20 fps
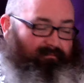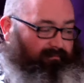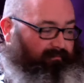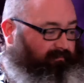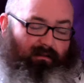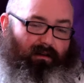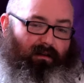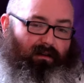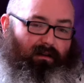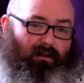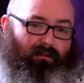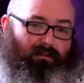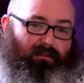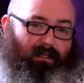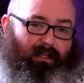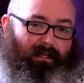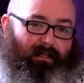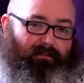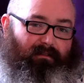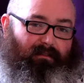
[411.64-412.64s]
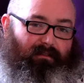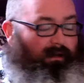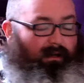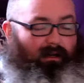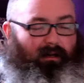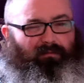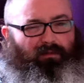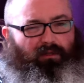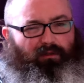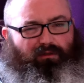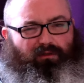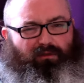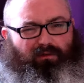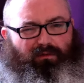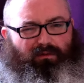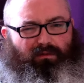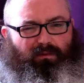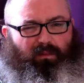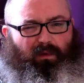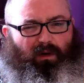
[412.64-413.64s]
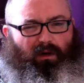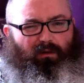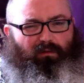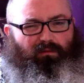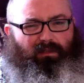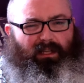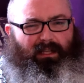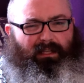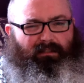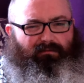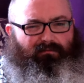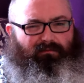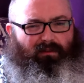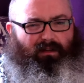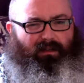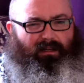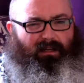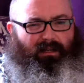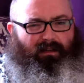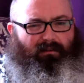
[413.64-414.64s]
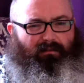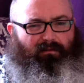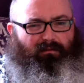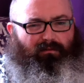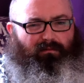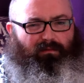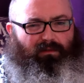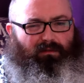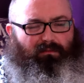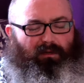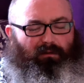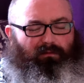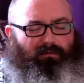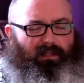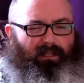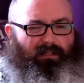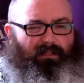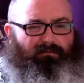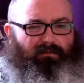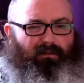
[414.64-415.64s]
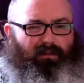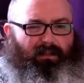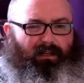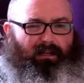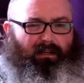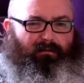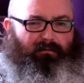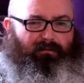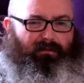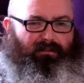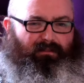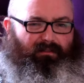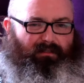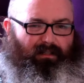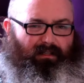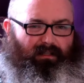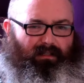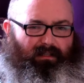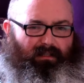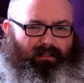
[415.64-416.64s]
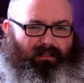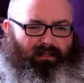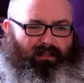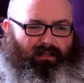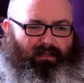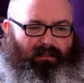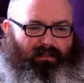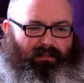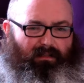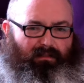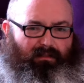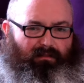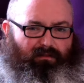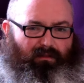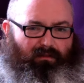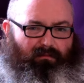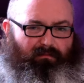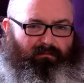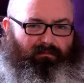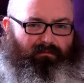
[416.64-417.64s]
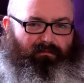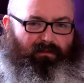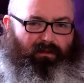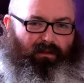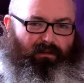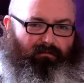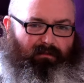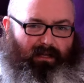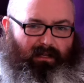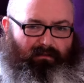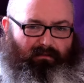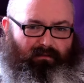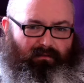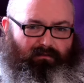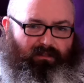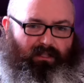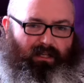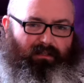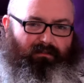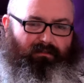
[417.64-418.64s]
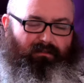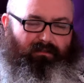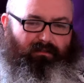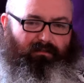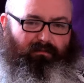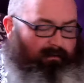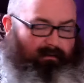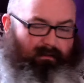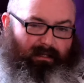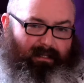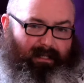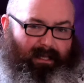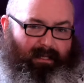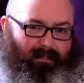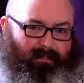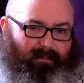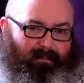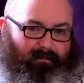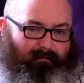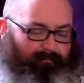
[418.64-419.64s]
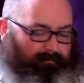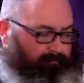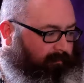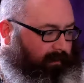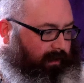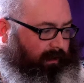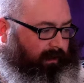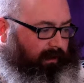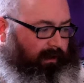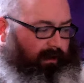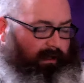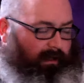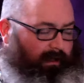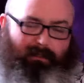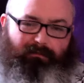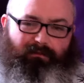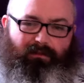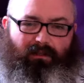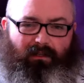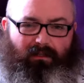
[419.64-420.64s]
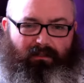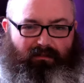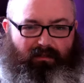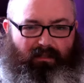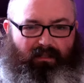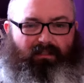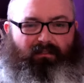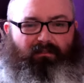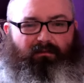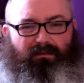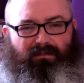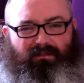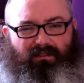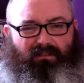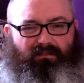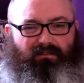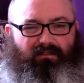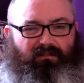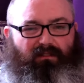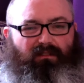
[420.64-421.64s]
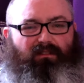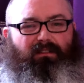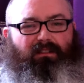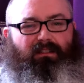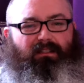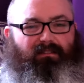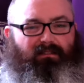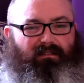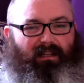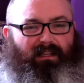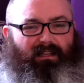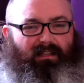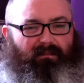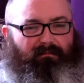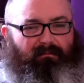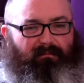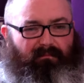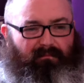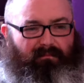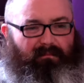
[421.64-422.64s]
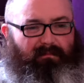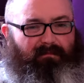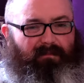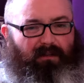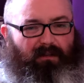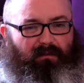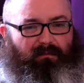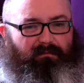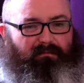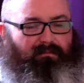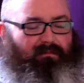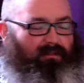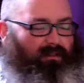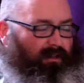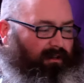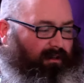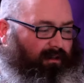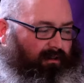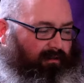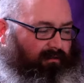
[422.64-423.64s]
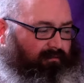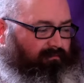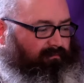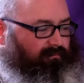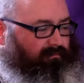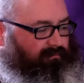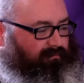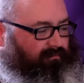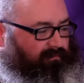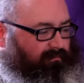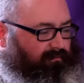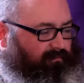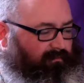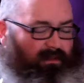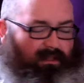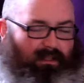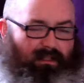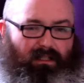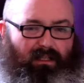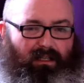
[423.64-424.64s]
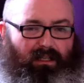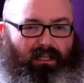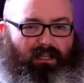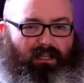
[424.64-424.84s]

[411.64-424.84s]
I like the lad. I'm not sure what the world needs right now is Tom flying around in jets again. However, like I say, he always does a solid, entertaining film, so it